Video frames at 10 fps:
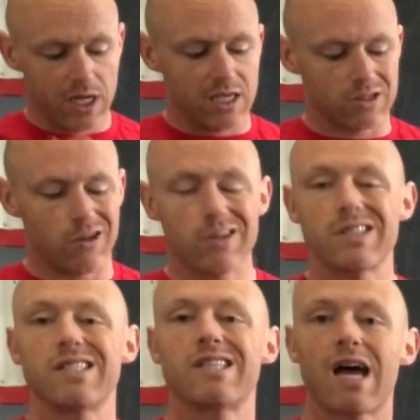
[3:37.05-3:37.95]
As long as
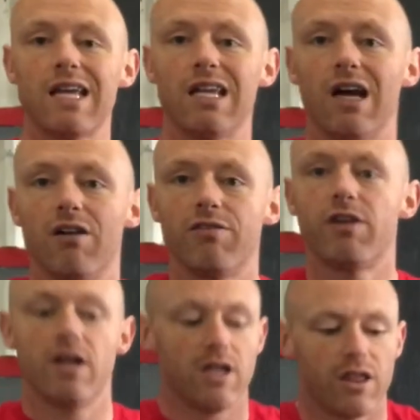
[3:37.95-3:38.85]
it's tight enough,
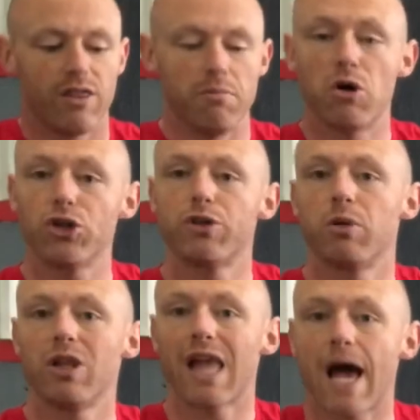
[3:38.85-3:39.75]
the
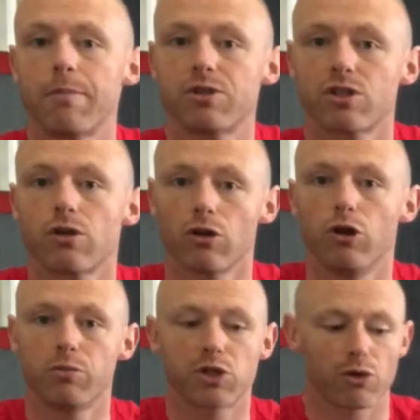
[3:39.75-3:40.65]
multiple laps or
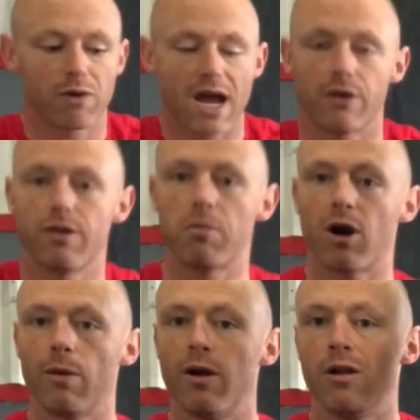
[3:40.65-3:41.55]
loops around the
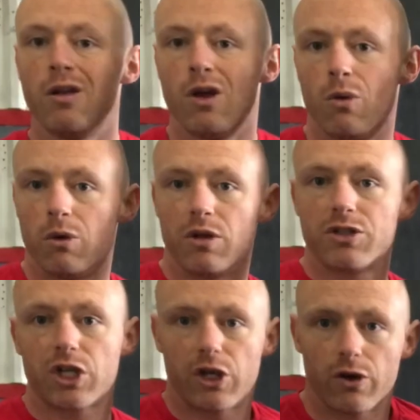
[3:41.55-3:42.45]
barbell will
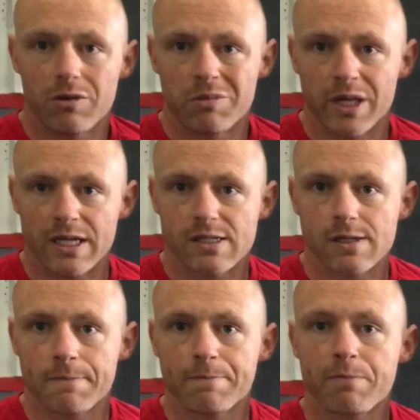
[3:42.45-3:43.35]
secure it in place,
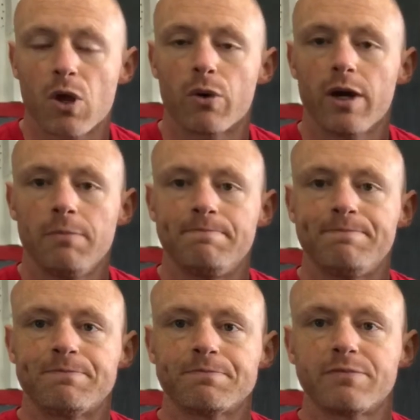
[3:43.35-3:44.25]
okay?
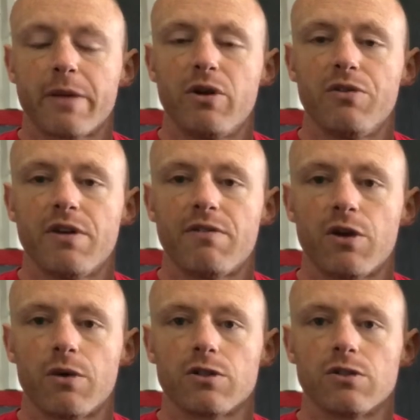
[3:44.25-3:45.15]
Let me know if you have any
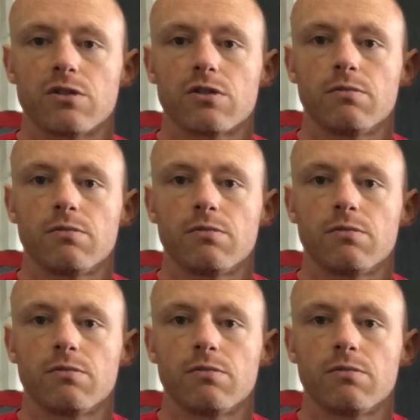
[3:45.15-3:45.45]
questions.